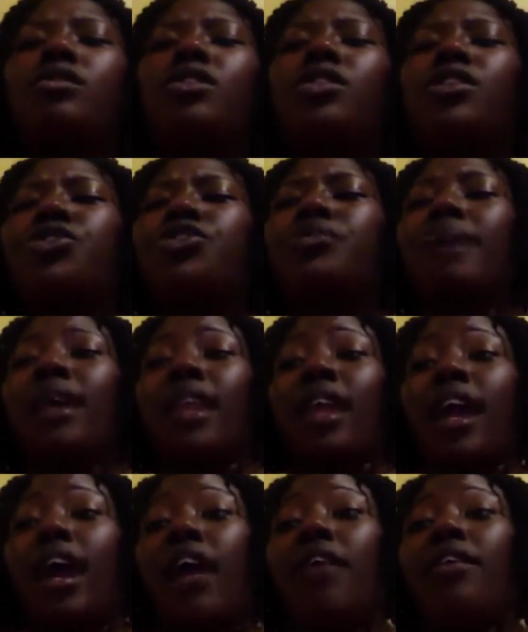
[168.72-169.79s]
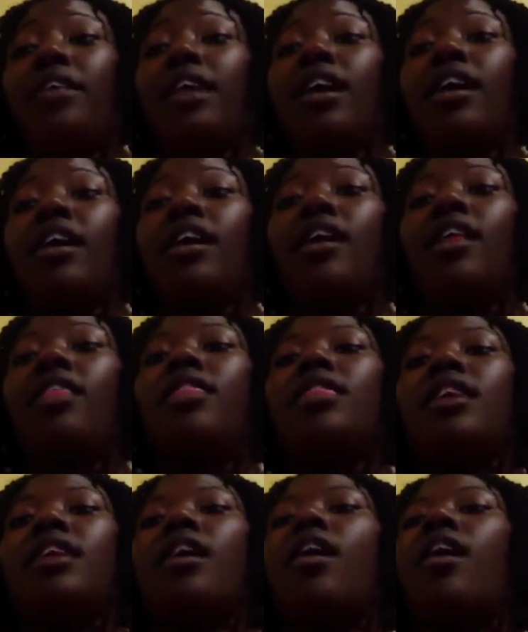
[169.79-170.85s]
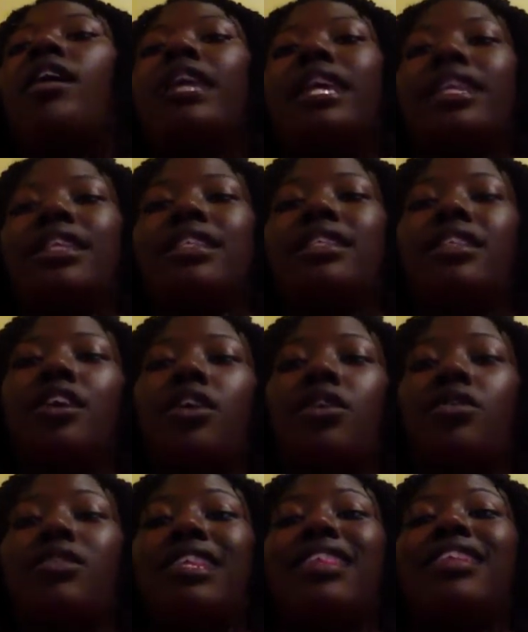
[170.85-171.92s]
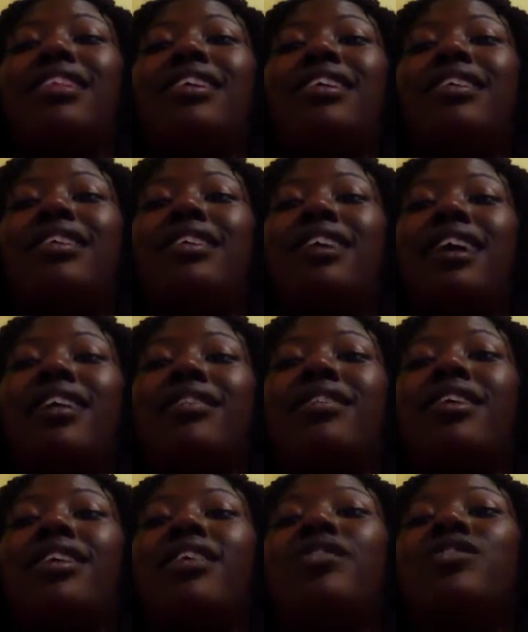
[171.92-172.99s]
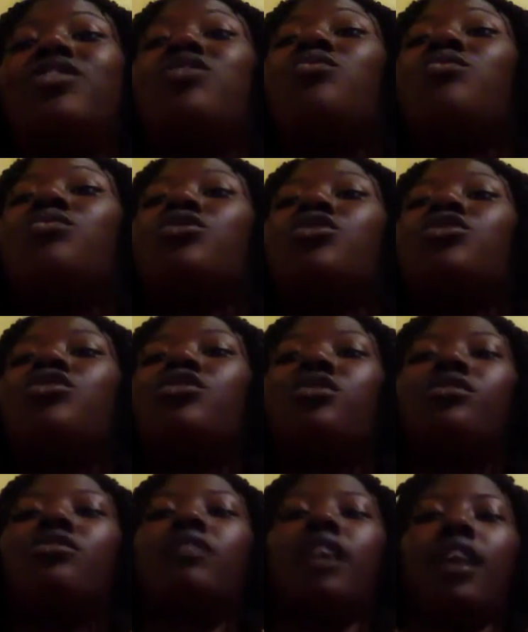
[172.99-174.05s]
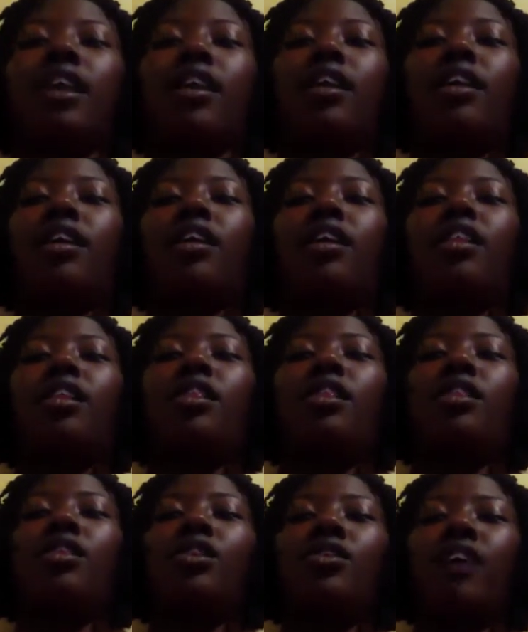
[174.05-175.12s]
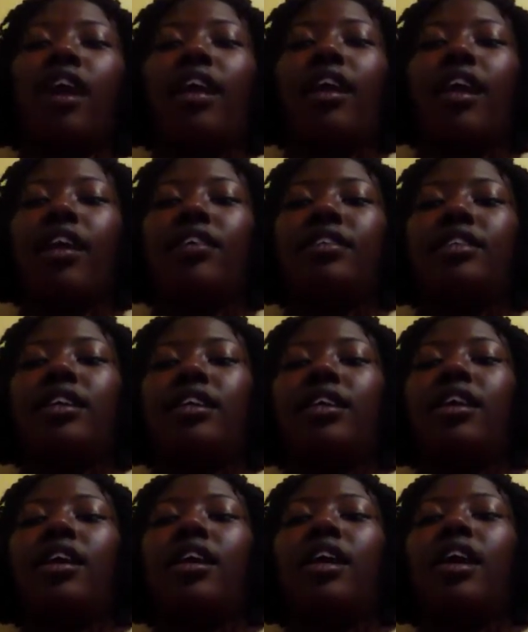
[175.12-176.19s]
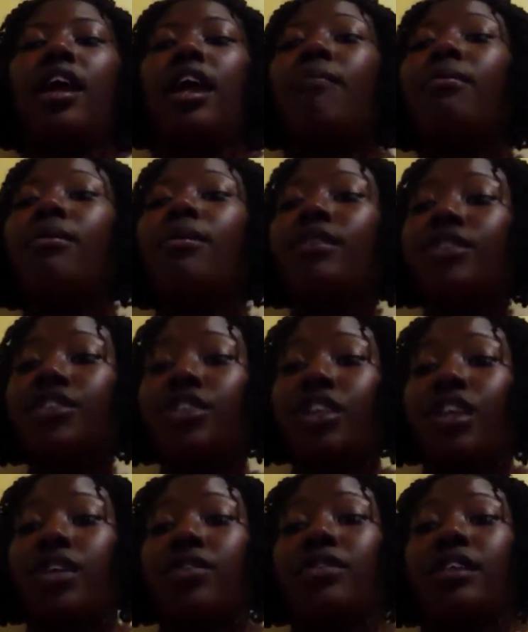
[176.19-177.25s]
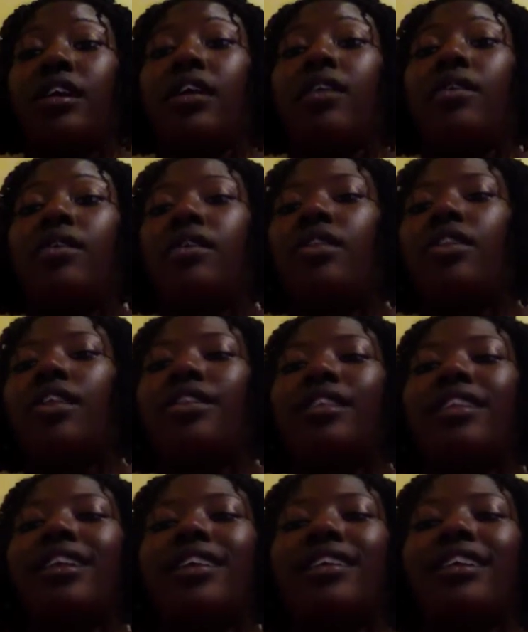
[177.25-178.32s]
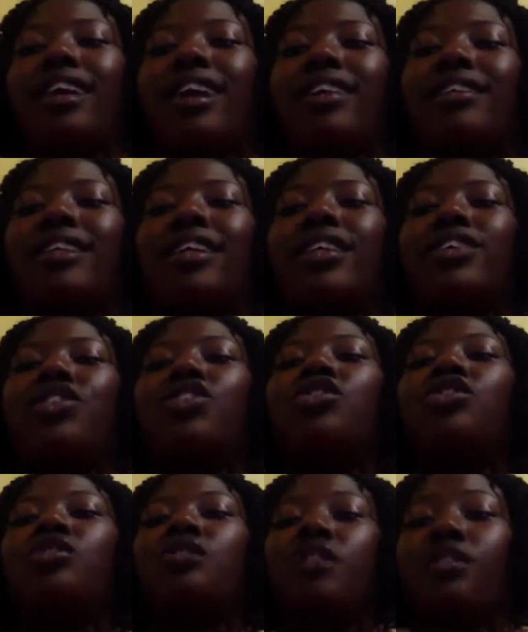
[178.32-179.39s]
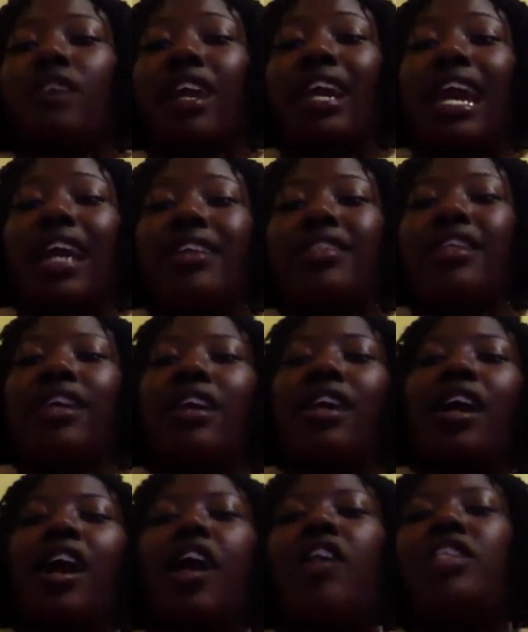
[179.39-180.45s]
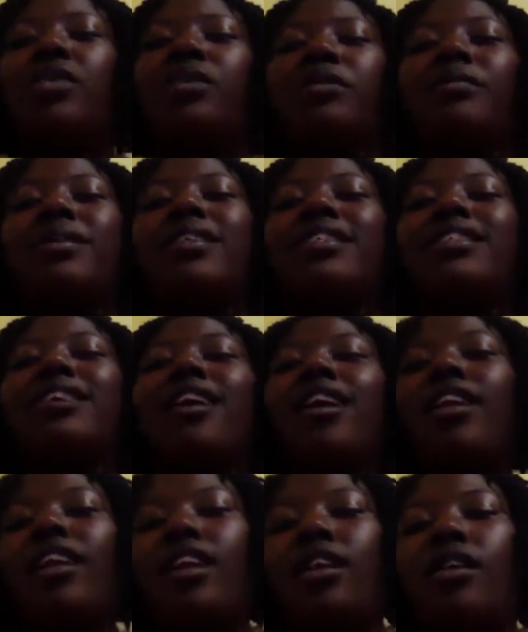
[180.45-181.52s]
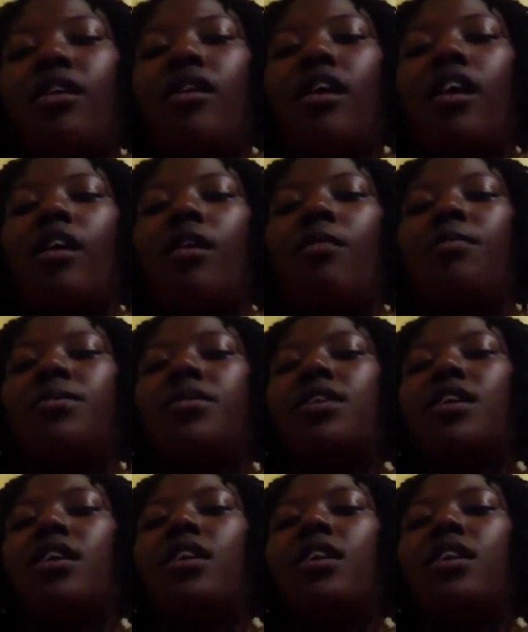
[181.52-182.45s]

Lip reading: there's dramatic irony. The audience knows that the lead casket is truly the right casket, and Portia knows now that the lead casket is truly the right casket. So when Bassanio comes